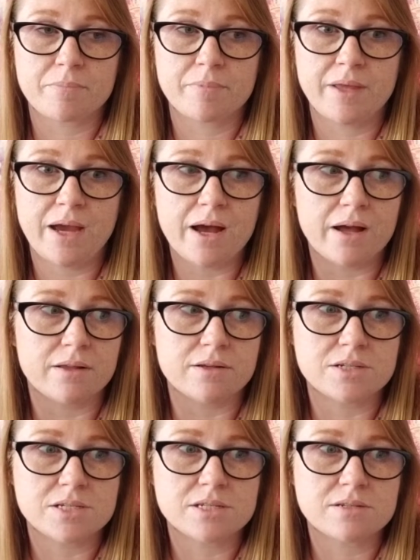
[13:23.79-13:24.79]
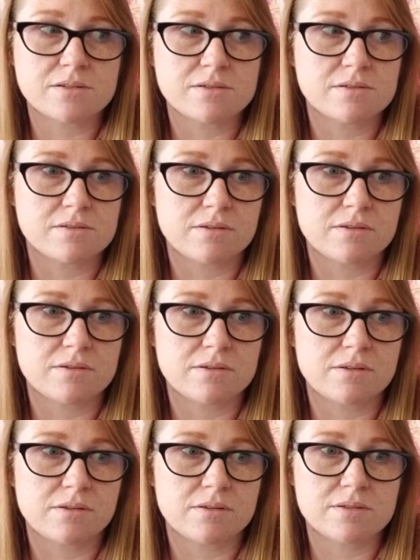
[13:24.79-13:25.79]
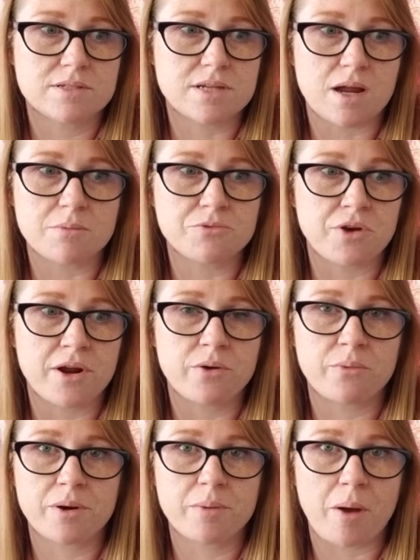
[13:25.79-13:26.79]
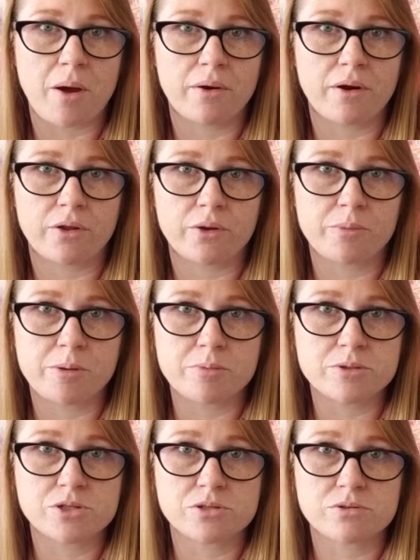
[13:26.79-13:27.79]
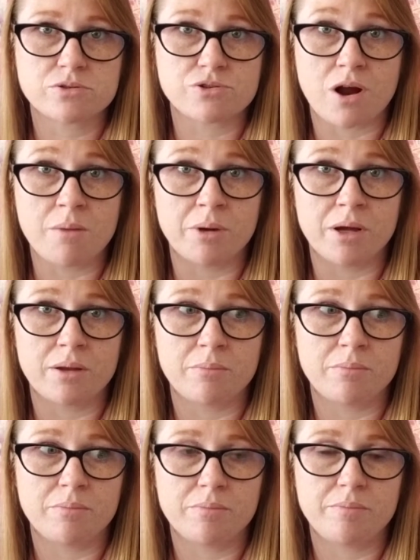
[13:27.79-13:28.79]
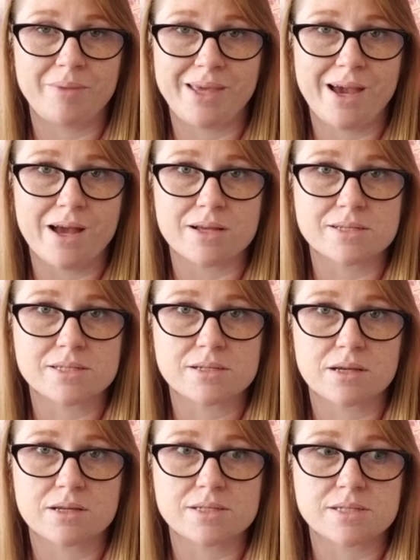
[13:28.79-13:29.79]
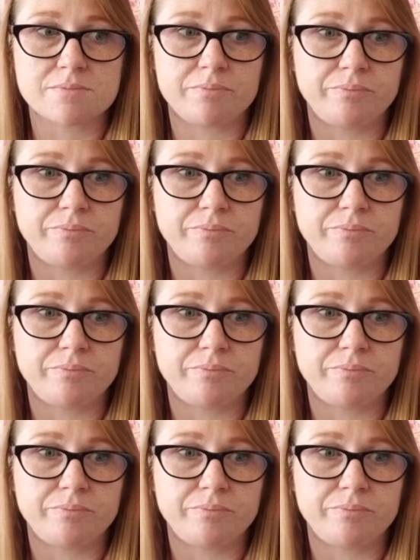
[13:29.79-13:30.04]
yeah, just stop trying to worry about other people's drama and BS, because